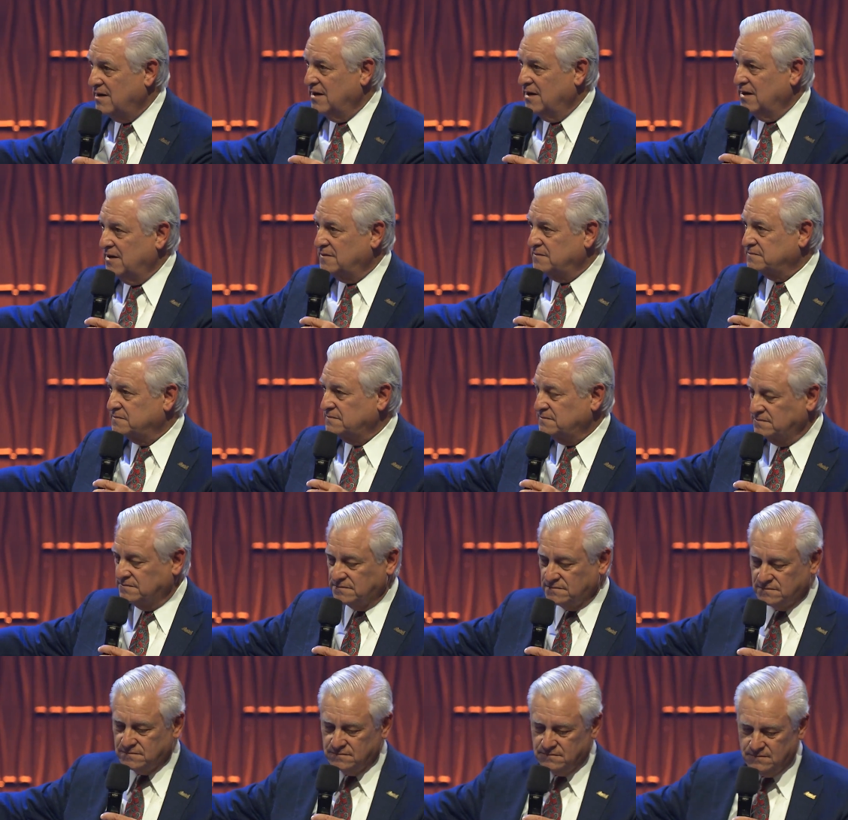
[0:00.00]

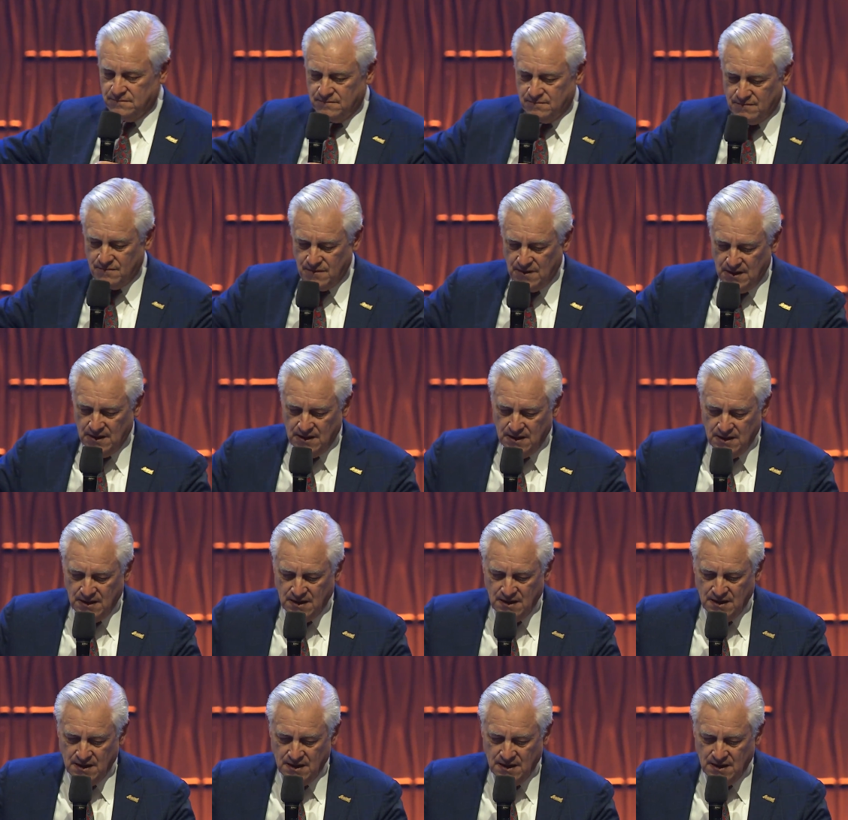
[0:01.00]
[no speech]